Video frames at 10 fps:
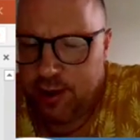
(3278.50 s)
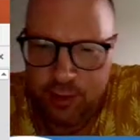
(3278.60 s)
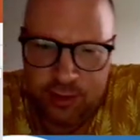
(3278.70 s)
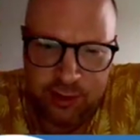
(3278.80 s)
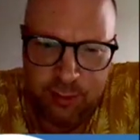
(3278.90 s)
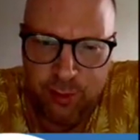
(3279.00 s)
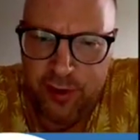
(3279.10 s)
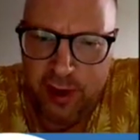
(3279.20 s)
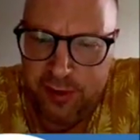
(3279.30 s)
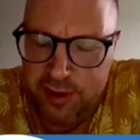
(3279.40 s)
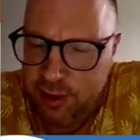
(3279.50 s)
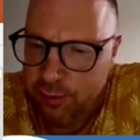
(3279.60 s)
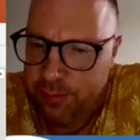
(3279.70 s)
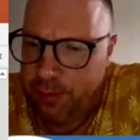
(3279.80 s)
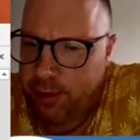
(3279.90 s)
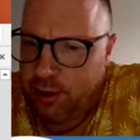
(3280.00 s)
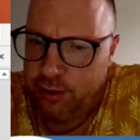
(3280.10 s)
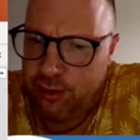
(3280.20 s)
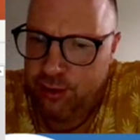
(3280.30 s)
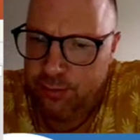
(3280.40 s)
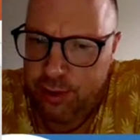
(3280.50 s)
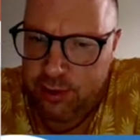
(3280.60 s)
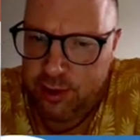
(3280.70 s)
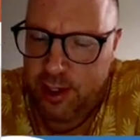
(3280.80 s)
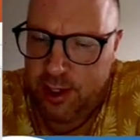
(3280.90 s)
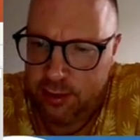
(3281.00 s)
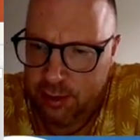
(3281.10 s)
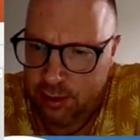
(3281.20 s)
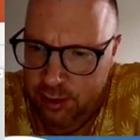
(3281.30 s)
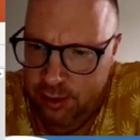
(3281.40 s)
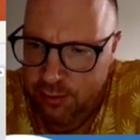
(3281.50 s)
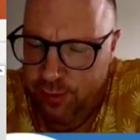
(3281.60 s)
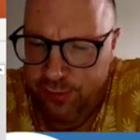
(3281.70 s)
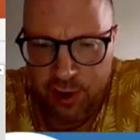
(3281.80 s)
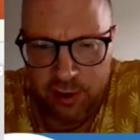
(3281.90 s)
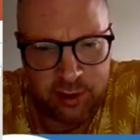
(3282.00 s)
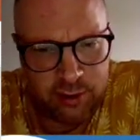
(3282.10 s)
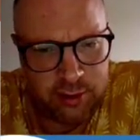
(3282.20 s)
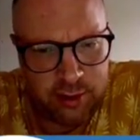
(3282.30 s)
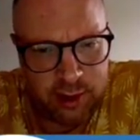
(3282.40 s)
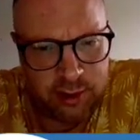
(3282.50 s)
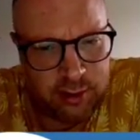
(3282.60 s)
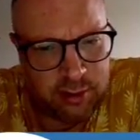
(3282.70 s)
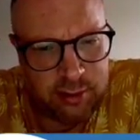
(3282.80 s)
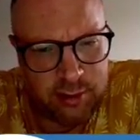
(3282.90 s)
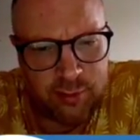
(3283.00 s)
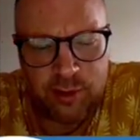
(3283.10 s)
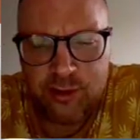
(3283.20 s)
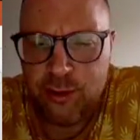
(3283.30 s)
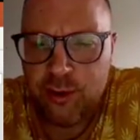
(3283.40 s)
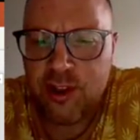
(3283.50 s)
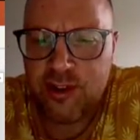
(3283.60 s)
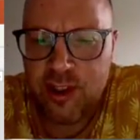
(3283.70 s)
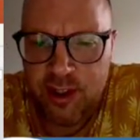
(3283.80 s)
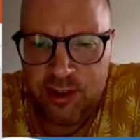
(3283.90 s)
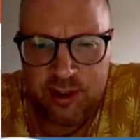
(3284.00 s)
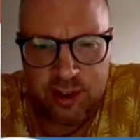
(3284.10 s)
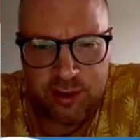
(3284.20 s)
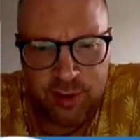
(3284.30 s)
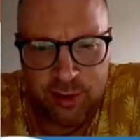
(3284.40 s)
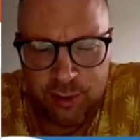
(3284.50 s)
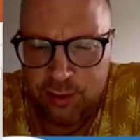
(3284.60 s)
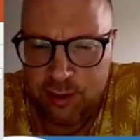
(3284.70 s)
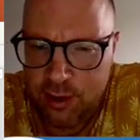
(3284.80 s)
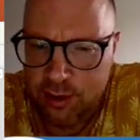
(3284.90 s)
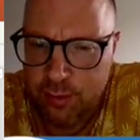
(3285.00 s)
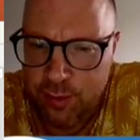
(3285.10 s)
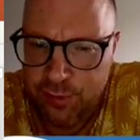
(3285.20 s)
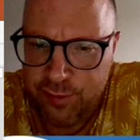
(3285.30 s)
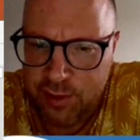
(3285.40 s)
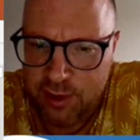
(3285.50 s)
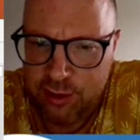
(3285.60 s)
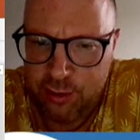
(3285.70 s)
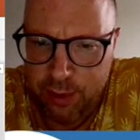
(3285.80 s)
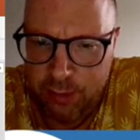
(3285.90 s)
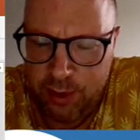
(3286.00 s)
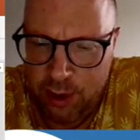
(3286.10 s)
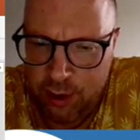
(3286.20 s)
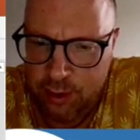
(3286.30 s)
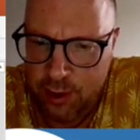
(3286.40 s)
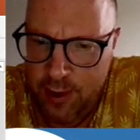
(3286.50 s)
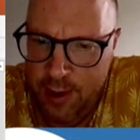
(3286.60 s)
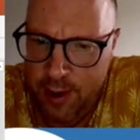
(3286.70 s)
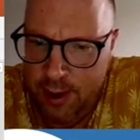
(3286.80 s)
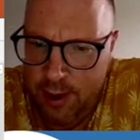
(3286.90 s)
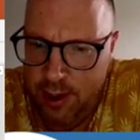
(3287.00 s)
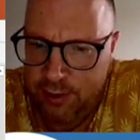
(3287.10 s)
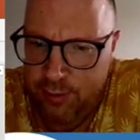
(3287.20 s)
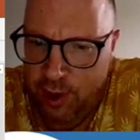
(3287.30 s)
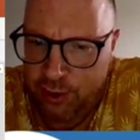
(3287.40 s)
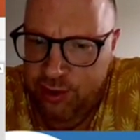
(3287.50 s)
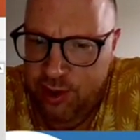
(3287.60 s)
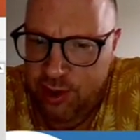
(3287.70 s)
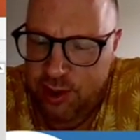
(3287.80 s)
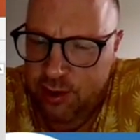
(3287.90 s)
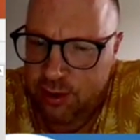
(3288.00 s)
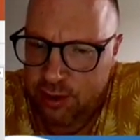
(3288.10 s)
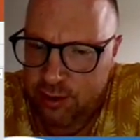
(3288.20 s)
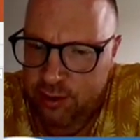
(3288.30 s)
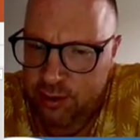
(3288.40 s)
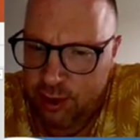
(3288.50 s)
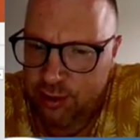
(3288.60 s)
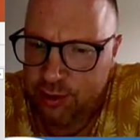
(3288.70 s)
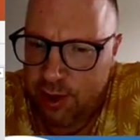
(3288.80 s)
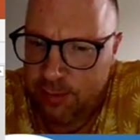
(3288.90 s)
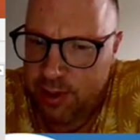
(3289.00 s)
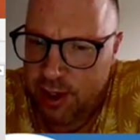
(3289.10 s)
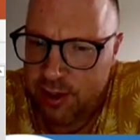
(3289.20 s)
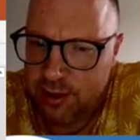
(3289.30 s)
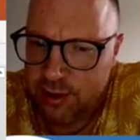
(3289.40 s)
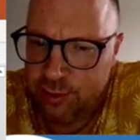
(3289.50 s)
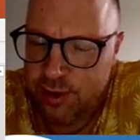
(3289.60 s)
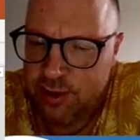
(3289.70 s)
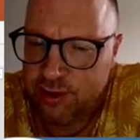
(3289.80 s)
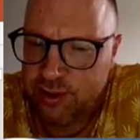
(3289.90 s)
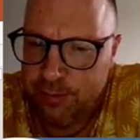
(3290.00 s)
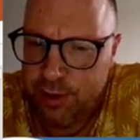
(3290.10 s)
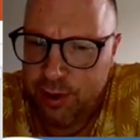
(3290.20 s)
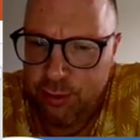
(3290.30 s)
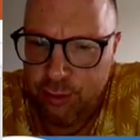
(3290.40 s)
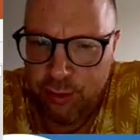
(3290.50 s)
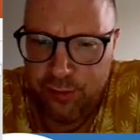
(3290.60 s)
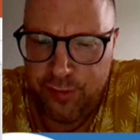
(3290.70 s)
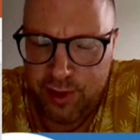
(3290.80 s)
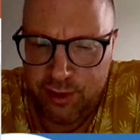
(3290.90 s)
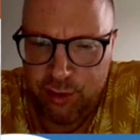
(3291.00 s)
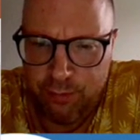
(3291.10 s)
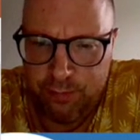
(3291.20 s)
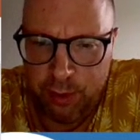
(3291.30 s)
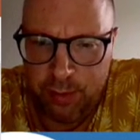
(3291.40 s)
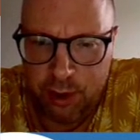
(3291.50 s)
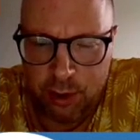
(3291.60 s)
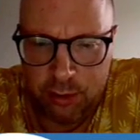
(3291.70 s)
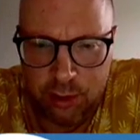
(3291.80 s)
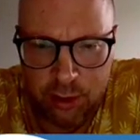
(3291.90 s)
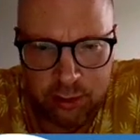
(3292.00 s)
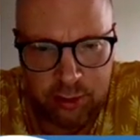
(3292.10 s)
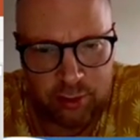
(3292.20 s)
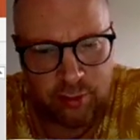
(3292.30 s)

the idea was to move everything to public cloud, but later we found out that it was not as easy as we thought to move things to public cloud. And we also see that there is also applications which simply do not fit to public cloud.